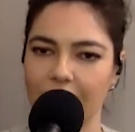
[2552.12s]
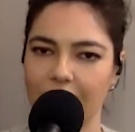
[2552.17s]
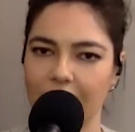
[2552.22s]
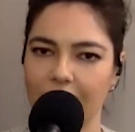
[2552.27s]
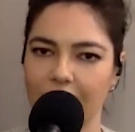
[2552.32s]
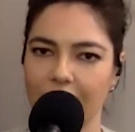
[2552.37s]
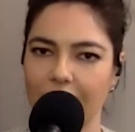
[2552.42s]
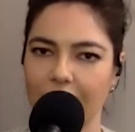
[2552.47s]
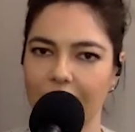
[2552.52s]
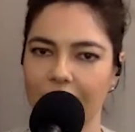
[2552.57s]

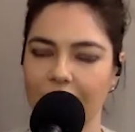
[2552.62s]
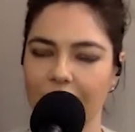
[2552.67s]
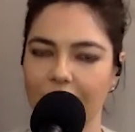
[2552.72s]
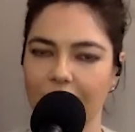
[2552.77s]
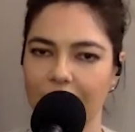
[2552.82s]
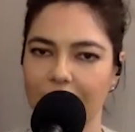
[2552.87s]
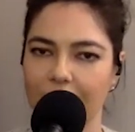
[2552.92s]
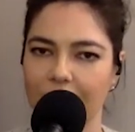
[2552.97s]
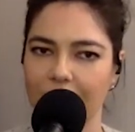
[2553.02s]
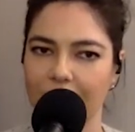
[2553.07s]

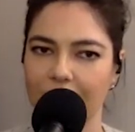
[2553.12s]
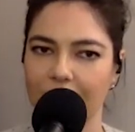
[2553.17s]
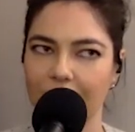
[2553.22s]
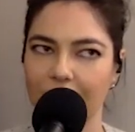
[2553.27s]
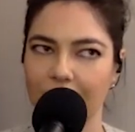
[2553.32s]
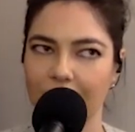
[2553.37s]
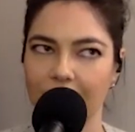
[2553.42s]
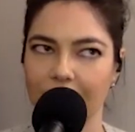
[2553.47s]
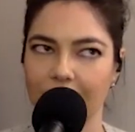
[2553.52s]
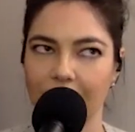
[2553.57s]

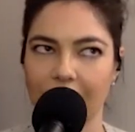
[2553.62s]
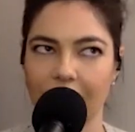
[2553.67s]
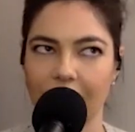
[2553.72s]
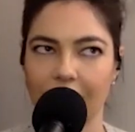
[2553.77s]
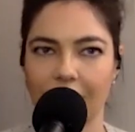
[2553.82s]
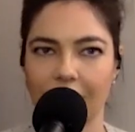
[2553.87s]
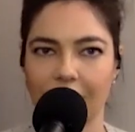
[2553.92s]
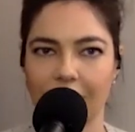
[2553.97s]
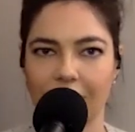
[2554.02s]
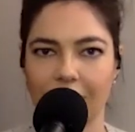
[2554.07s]

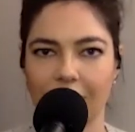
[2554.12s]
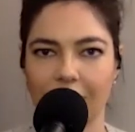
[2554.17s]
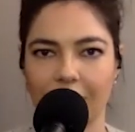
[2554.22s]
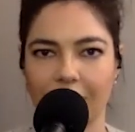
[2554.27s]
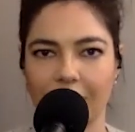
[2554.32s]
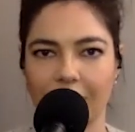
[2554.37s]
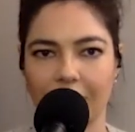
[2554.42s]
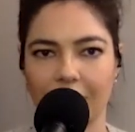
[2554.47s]
No words are spoken by the person on screen.